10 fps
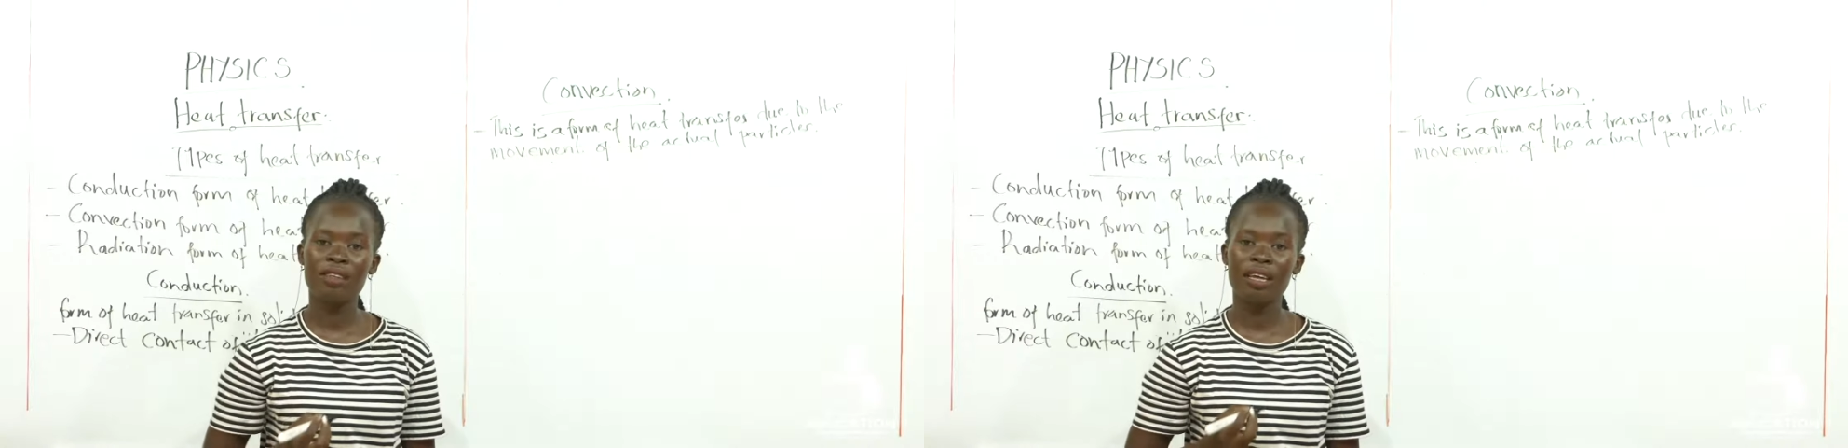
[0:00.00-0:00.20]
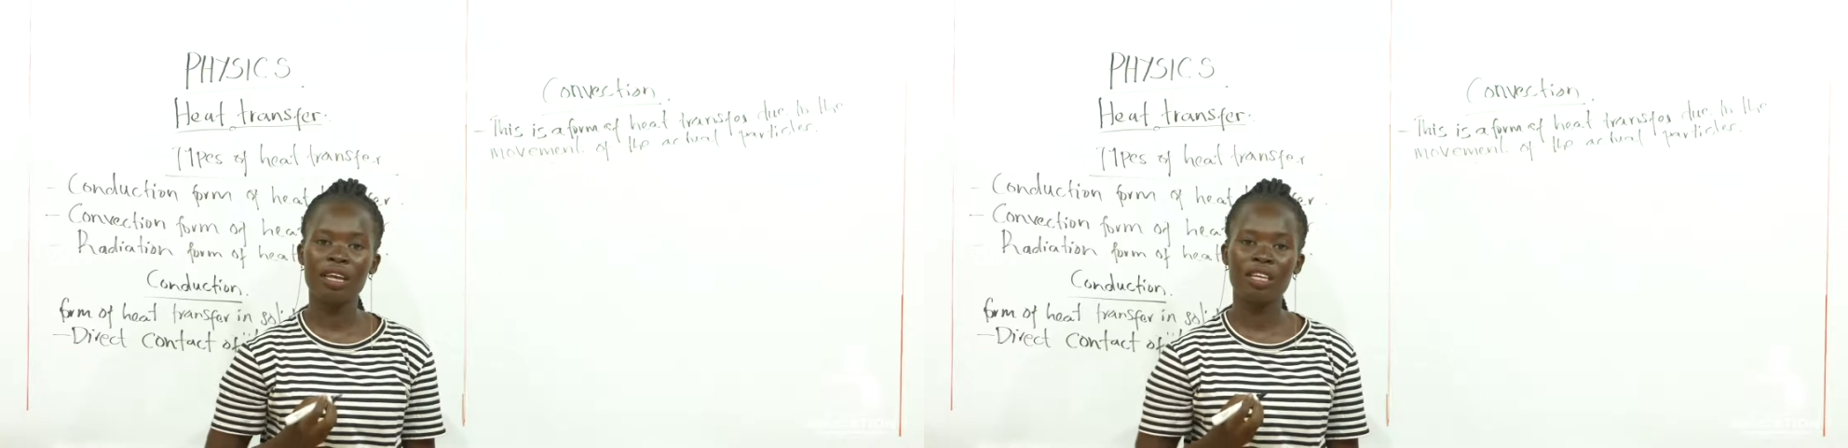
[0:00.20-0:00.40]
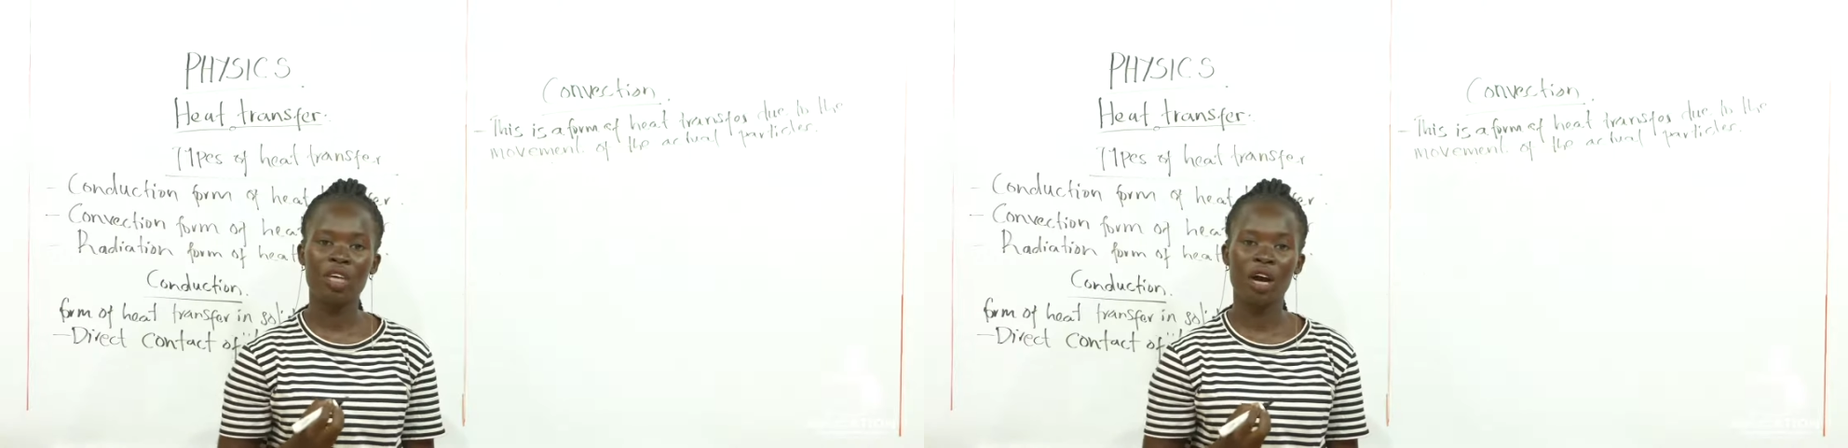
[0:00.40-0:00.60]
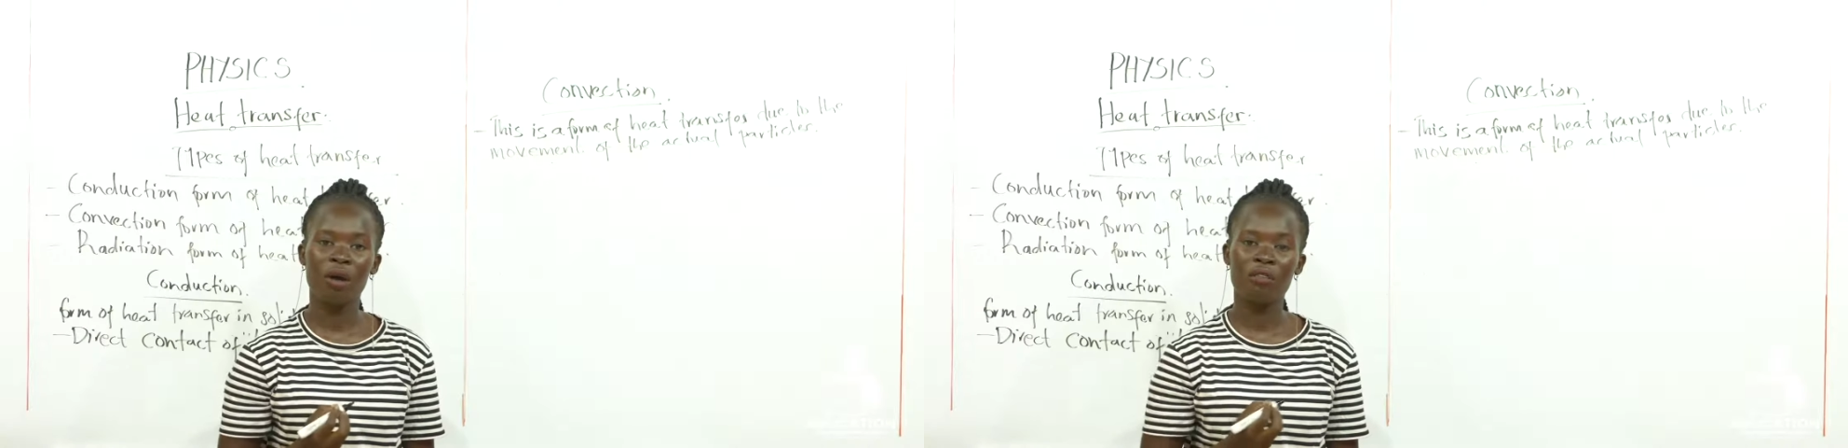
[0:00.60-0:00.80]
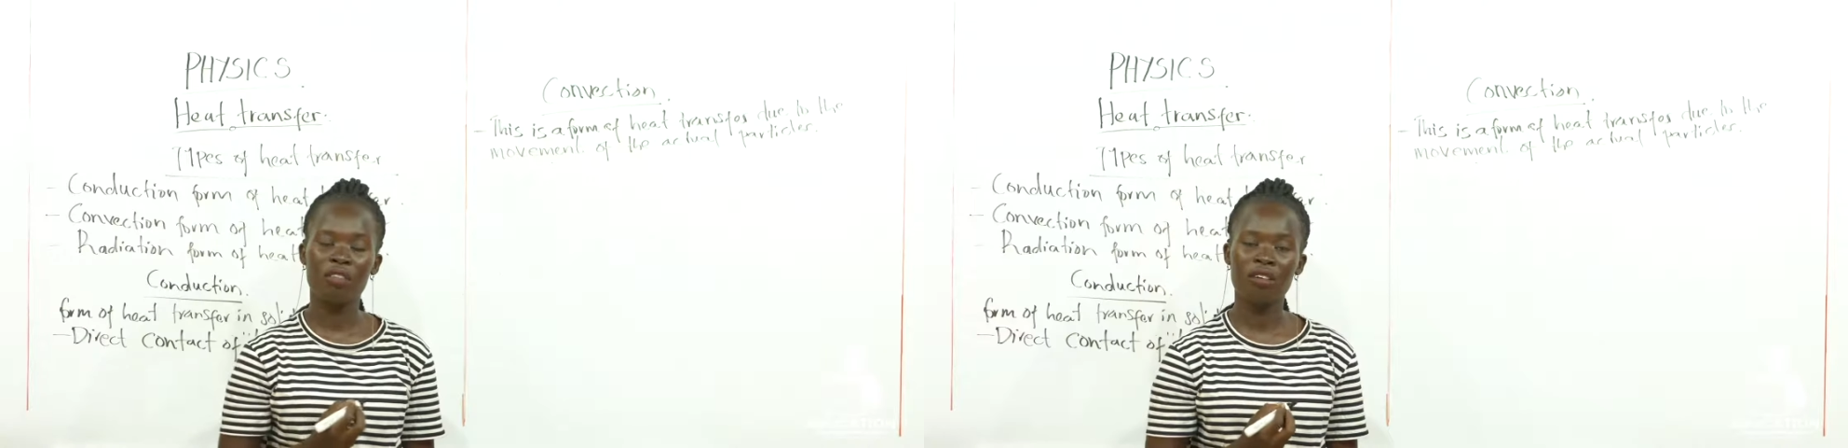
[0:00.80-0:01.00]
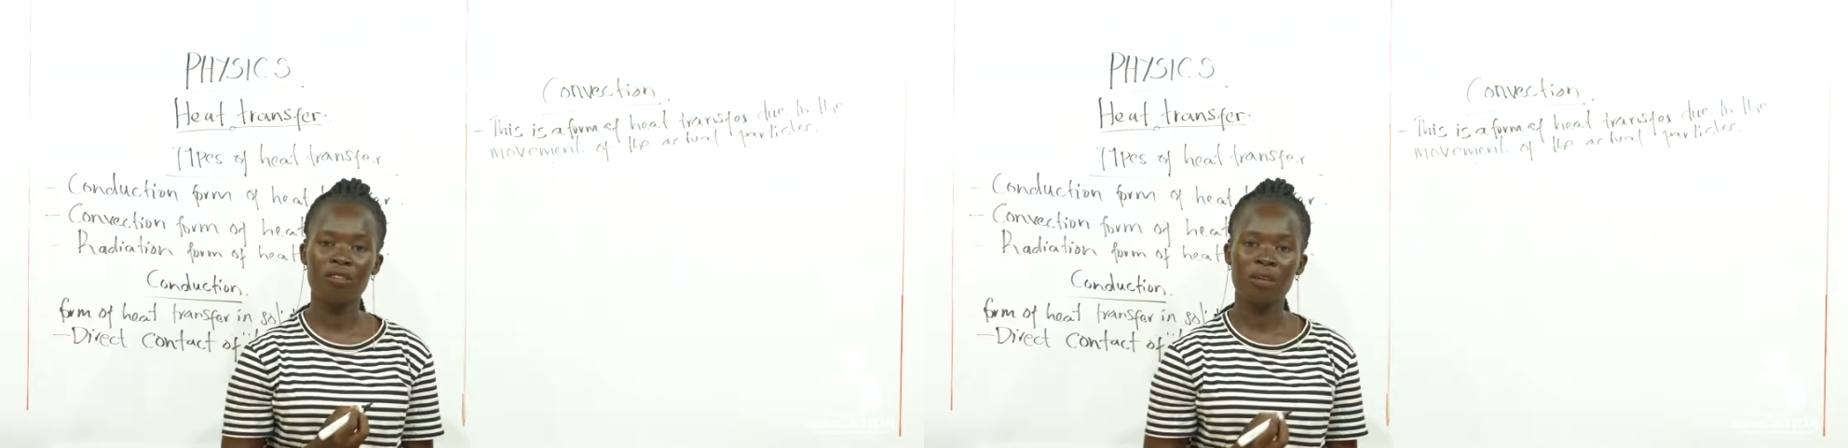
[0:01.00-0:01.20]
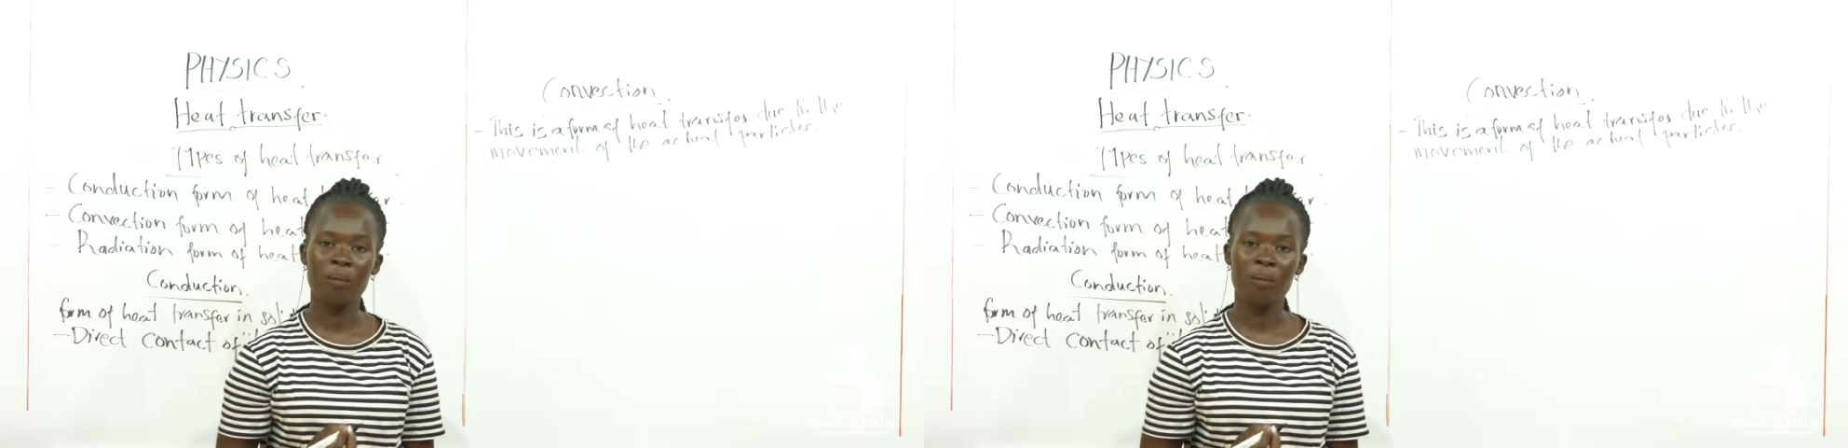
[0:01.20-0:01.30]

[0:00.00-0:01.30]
the nature of these